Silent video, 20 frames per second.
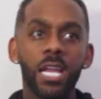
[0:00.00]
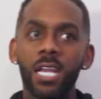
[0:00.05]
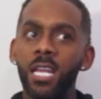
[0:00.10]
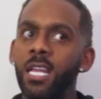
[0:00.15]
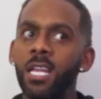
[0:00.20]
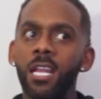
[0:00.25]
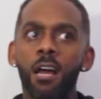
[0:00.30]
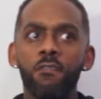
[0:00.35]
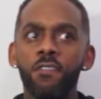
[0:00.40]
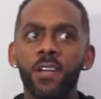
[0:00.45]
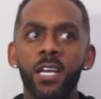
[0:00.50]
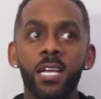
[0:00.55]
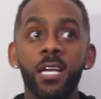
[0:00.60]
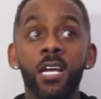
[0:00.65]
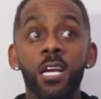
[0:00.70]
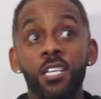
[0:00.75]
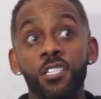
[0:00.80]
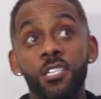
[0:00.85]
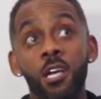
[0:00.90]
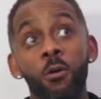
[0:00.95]
They're lovely.
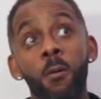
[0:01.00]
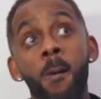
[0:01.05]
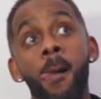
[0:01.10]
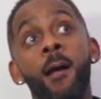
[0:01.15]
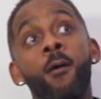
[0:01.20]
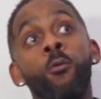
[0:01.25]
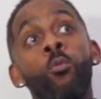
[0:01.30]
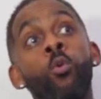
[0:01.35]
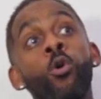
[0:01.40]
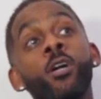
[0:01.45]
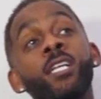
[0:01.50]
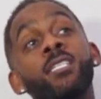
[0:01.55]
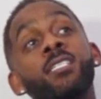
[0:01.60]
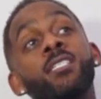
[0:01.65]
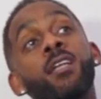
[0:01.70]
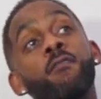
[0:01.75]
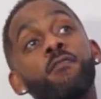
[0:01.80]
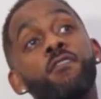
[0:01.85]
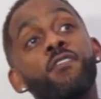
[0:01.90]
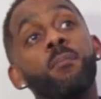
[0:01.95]
So what it's
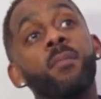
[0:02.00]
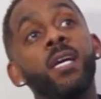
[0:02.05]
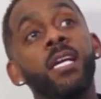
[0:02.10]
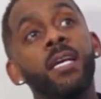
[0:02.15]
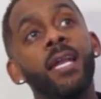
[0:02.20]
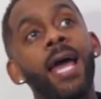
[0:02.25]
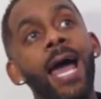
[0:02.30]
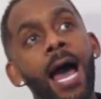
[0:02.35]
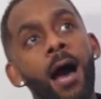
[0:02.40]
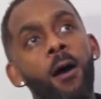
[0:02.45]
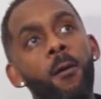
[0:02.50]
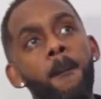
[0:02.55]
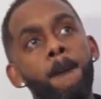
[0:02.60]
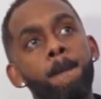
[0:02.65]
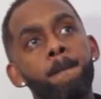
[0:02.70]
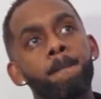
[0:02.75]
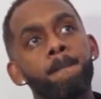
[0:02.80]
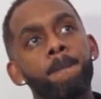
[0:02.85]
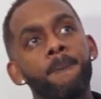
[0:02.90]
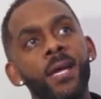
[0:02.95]
done for me now
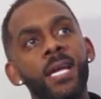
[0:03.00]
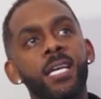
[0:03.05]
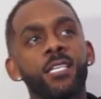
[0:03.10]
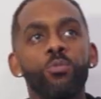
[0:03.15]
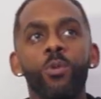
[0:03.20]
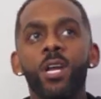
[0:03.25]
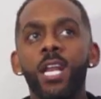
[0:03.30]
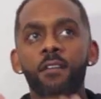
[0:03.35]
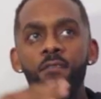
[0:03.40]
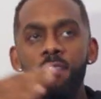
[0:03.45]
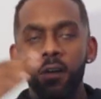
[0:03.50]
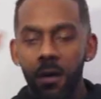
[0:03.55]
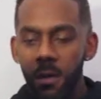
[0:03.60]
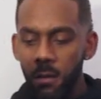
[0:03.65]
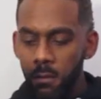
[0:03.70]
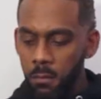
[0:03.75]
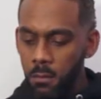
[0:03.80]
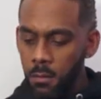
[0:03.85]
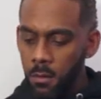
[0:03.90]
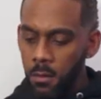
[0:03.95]
is
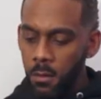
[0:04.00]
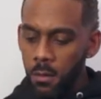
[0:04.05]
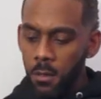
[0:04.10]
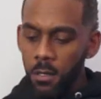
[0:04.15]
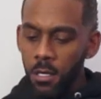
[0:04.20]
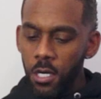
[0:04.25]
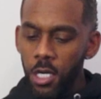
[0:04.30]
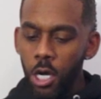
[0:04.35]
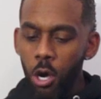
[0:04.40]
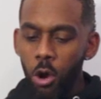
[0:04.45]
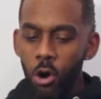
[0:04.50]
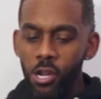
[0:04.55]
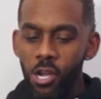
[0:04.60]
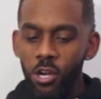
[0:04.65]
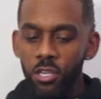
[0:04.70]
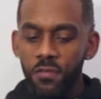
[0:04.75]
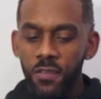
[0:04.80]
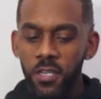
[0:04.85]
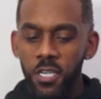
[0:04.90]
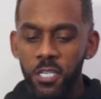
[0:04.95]
whenever, you know,
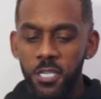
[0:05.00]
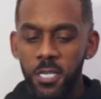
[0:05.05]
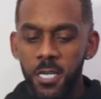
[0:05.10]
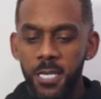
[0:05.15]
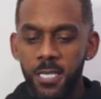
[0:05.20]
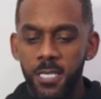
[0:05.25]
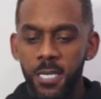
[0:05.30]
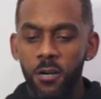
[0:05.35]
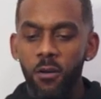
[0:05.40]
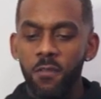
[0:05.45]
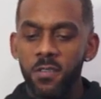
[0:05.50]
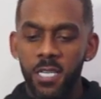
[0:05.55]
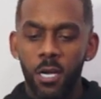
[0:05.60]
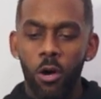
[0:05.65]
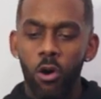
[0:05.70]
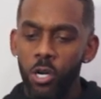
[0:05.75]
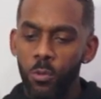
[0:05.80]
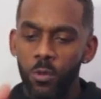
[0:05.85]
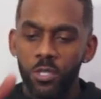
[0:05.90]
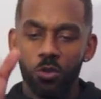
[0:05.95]
Hollyoaks finishes, and obviously
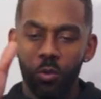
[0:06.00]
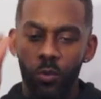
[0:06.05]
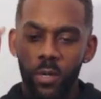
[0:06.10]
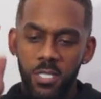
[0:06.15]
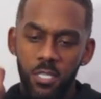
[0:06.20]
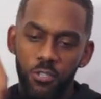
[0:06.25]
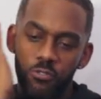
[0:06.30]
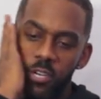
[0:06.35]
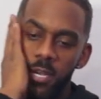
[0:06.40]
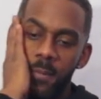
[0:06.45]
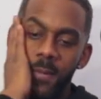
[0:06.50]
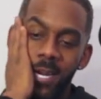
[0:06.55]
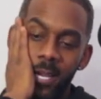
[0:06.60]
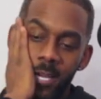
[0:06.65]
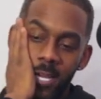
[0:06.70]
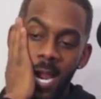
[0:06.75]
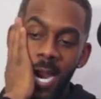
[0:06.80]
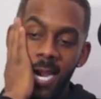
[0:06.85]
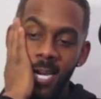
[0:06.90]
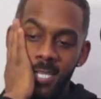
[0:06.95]
Hollywood's always a dream
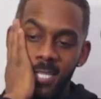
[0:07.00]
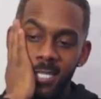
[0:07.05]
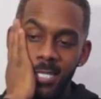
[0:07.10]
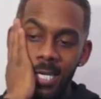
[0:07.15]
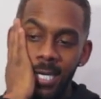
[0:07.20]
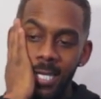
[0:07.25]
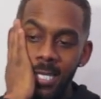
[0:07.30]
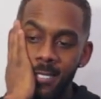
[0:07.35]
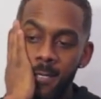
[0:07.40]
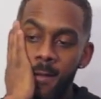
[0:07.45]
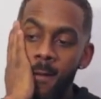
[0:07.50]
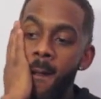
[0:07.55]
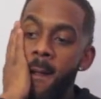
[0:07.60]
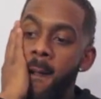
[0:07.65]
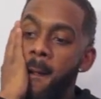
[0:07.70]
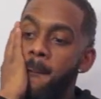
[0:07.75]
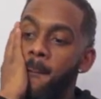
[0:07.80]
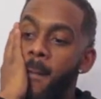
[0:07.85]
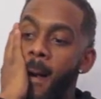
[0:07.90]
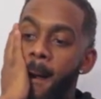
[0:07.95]
and it still is,
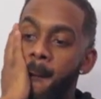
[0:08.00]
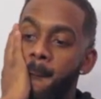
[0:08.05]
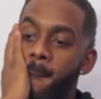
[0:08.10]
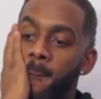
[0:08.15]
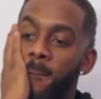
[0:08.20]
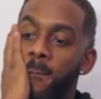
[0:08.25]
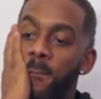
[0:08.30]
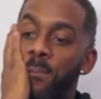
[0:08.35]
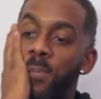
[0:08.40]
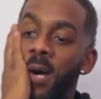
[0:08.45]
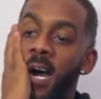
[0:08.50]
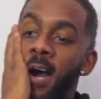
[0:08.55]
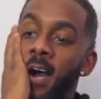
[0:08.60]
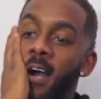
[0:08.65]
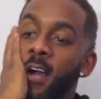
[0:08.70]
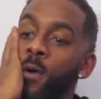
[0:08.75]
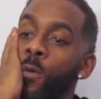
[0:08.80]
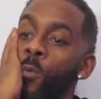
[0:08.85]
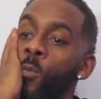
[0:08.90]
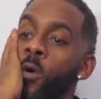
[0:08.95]
but
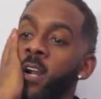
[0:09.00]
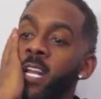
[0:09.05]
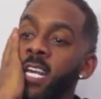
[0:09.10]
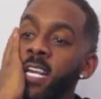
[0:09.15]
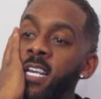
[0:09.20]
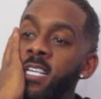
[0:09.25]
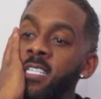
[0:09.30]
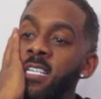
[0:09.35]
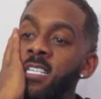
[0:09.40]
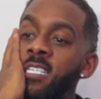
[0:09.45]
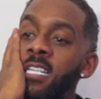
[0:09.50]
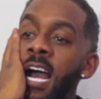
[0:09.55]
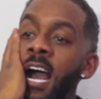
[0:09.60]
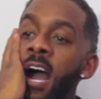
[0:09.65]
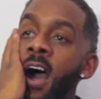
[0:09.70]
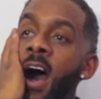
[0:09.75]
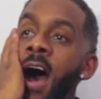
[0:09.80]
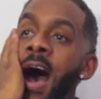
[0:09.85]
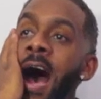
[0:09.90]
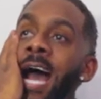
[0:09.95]
what it is
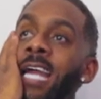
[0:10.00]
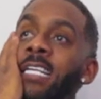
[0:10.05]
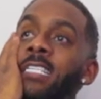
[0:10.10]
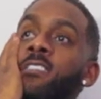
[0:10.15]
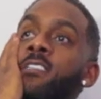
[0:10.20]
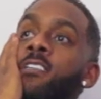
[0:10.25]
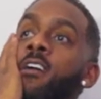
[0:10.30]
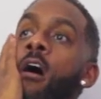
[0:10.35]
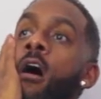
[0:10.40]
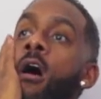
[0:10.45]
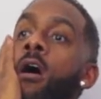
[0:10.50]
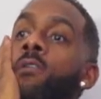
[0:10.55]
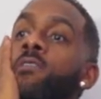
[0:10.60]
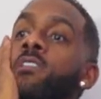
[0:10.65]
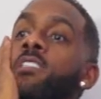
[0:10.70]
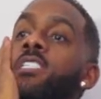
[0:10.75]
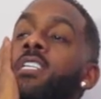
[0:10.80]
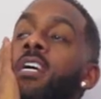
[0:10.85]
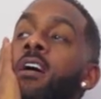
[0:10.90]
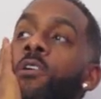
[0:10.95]
that I
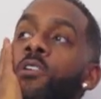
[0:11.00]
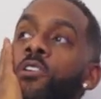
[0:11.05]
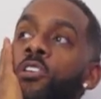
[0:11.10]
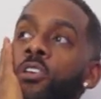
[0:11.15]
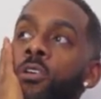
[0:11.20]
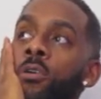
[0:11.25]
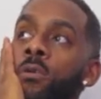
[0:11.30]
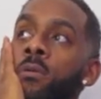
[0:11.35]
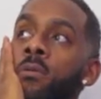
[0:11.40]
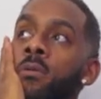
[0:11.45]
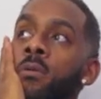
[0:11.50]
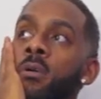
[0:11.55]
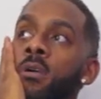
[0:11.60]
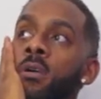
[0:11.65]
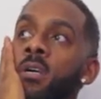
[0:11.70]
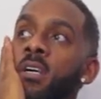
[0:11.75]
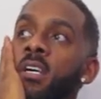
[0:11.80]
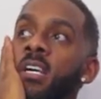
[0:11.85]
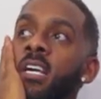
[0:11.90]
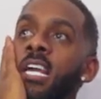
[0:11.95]
can't tell you
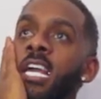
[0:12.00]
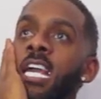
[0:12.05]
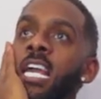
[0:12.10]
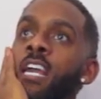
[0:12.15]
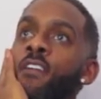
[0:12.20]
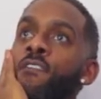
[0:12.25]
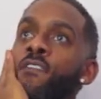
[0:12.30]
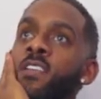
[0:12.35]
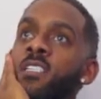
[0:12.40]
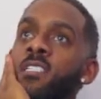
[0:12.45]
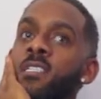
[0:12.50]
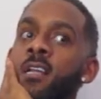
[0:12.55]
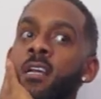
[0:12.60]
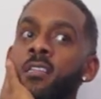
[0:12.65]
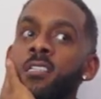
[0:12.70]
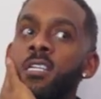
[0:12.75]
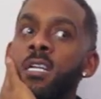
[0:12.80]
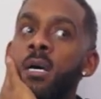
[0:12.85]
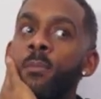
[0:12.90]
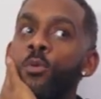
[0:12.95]
if it's
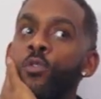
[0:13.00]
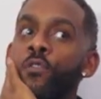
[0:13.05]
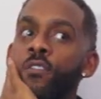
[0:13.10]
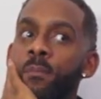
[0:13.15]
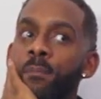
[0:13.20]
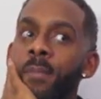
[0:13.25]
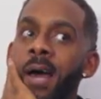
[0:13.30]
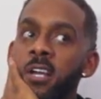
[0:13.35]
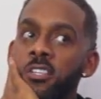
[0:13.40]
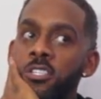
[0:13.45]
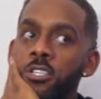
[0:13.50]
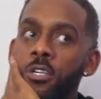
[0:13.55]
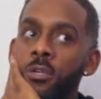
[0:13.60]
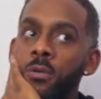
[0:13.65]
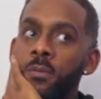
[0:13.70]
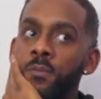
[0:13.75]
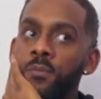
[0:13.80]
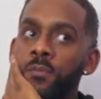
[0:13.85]
London I'm moving back to.